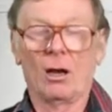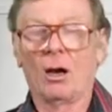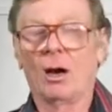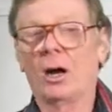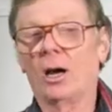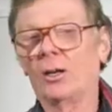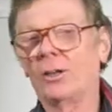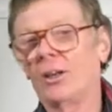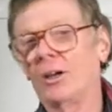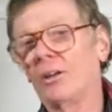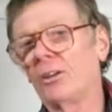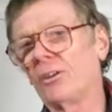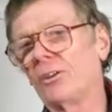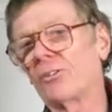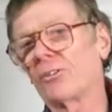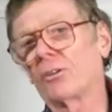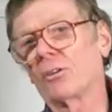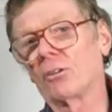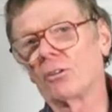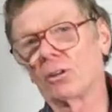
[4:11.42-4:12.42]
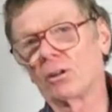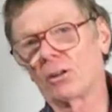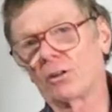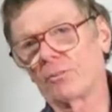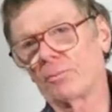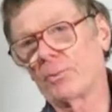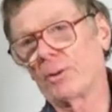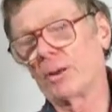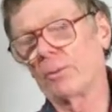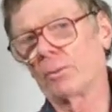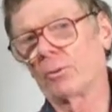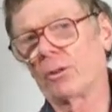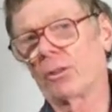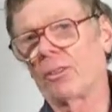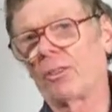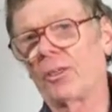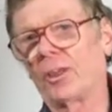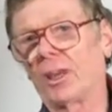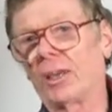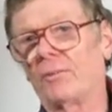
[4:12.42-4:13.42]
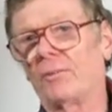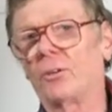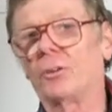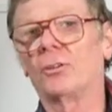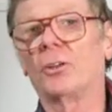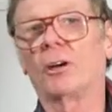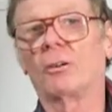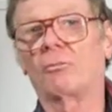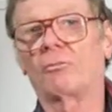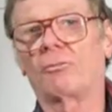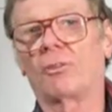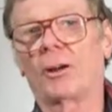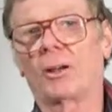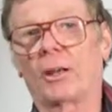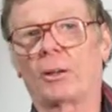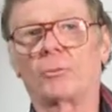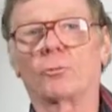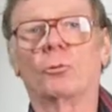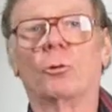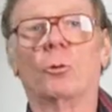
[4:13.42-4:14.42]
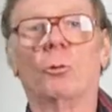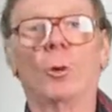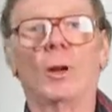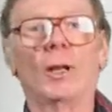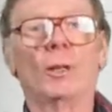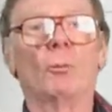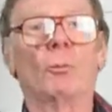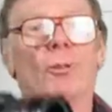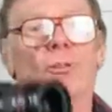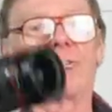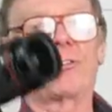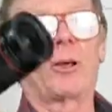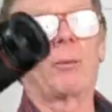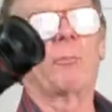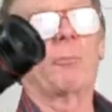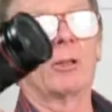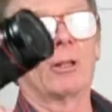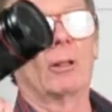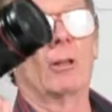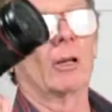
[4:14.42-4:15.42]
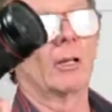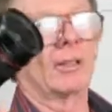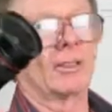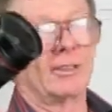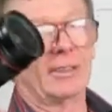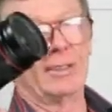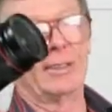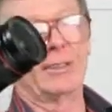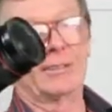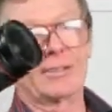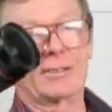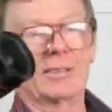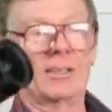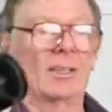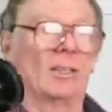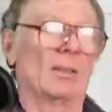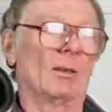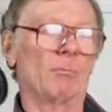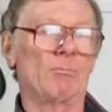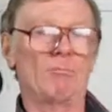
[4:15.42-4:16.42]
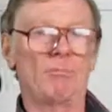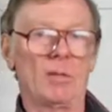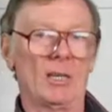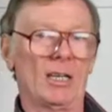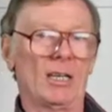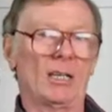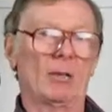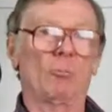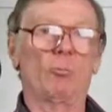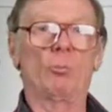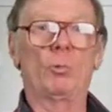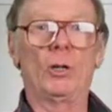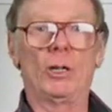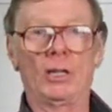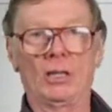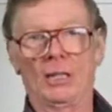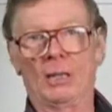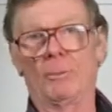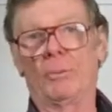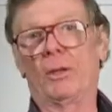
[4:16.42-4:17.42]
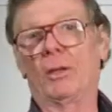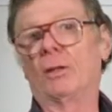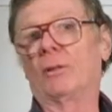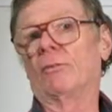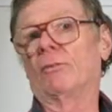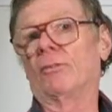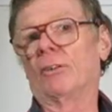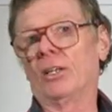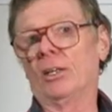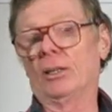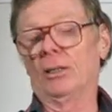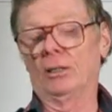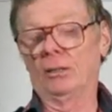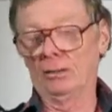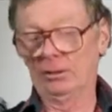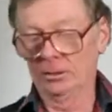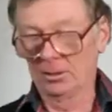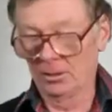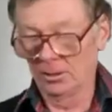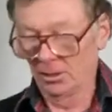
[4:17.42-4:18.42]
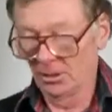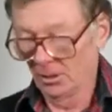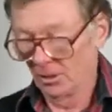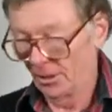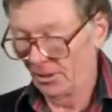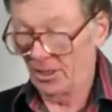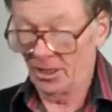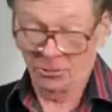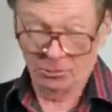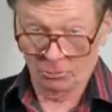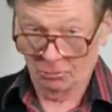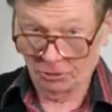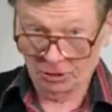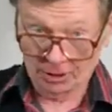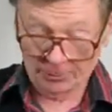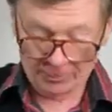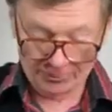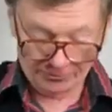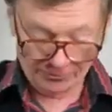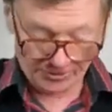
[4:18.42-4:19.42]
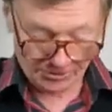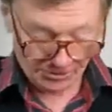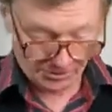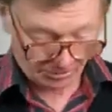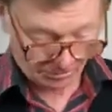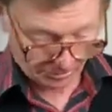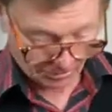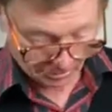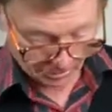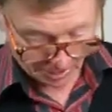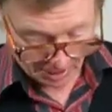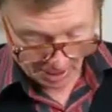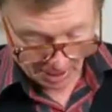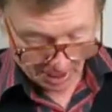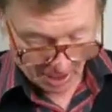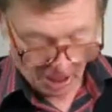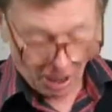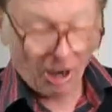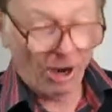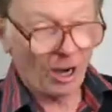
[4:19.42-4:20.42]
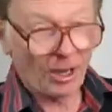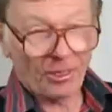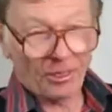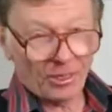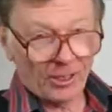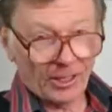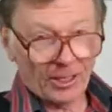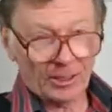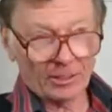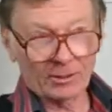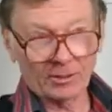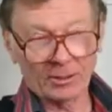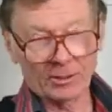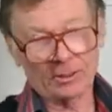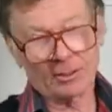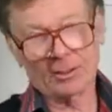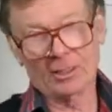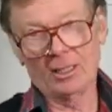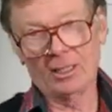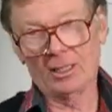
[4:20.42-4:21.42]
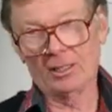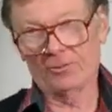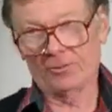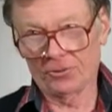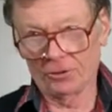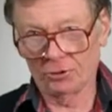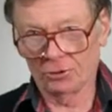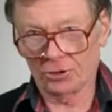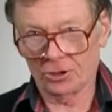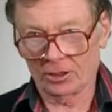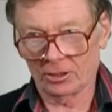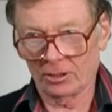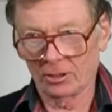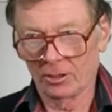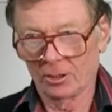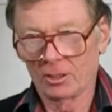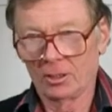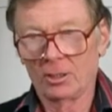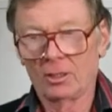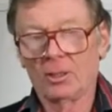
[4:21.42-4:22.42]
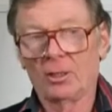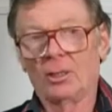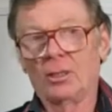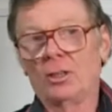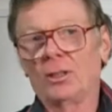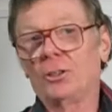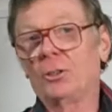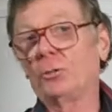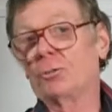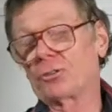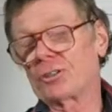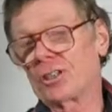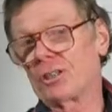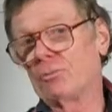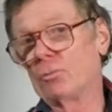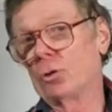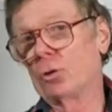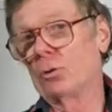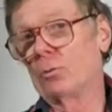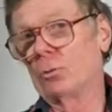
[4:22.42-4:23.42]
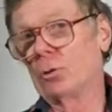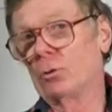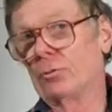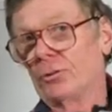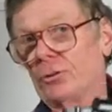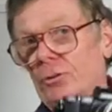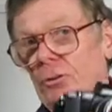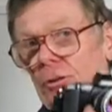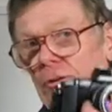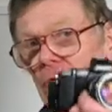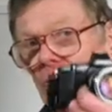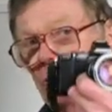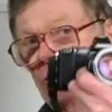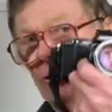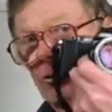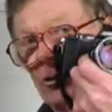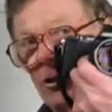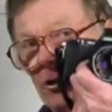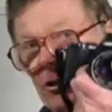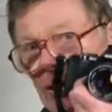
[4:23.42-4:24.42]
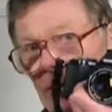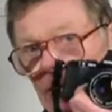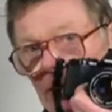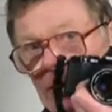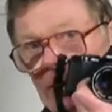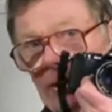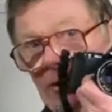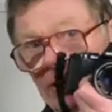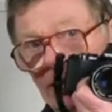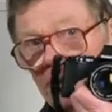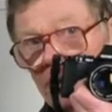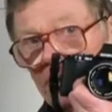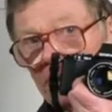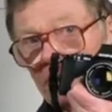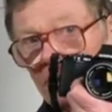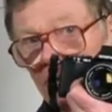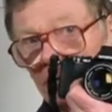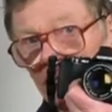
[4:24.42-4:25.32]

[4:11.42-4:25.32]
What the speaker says: I know there's a lot of people that think if you don't front up to a wedding with something like this and a big wheelie bin of gear, then you're not a professional. I think that in the future you'll see more and more photographers using something like this